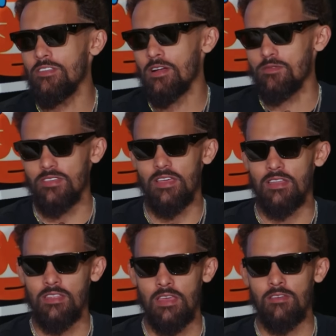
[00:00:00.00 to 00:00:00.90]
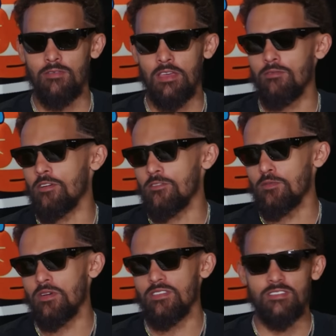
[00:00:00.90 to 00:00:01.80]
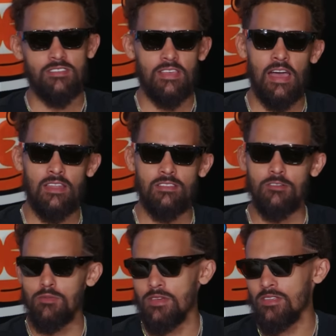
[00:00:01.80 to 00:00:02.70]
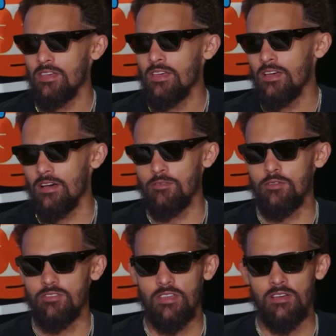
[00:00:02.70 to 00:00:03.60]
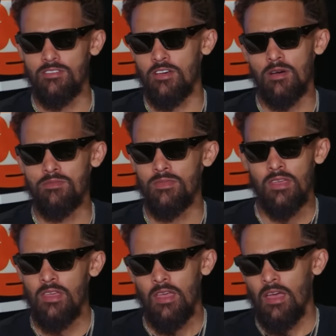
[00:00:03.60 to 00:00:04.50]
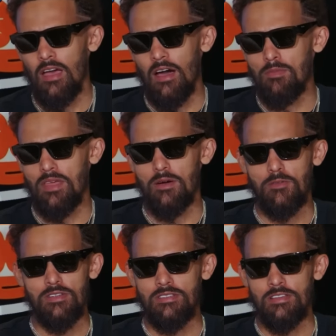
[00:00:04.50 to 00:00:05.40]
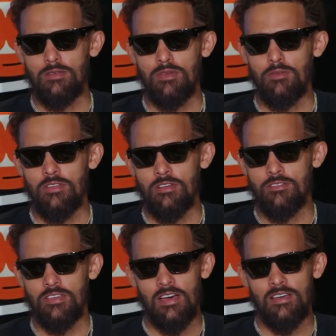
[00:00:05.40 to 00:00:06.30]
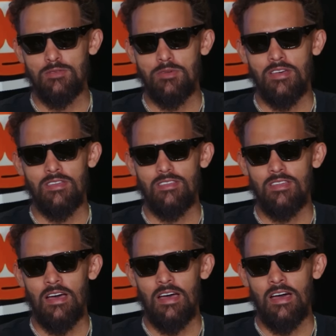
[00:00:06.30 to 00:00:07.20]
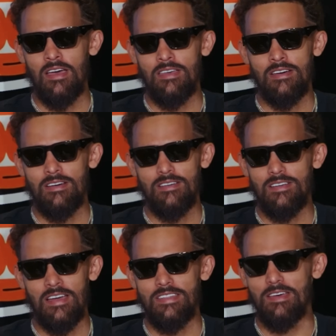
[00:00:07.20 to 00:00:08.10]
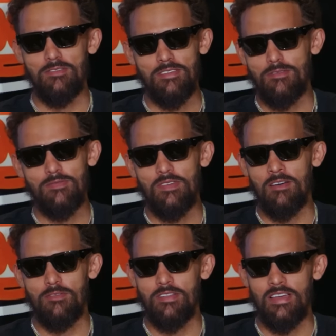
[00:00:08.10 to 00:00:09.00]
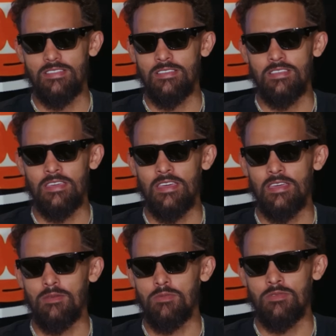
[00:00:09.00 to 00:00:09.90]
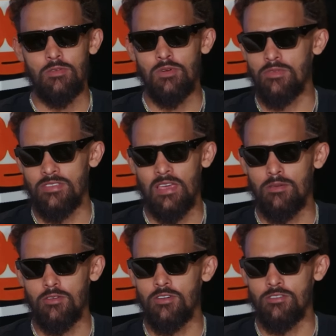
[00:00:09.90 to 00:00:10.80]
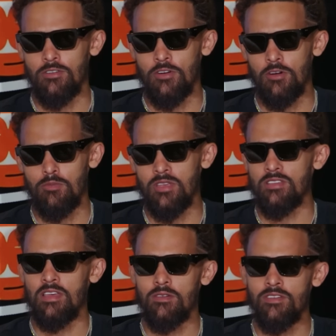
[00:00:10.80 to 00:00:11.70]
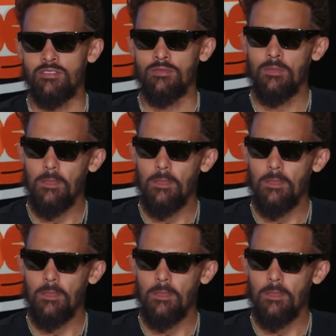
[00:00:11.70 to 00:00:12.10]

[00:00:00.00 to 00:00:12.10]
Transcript: You know what I'm saying? And they've learned from us and just added a little bit of new stuff. So I'm not going to be one of those guys, but I definitely feel like the game, the women's game, is always going to grow because of that reason.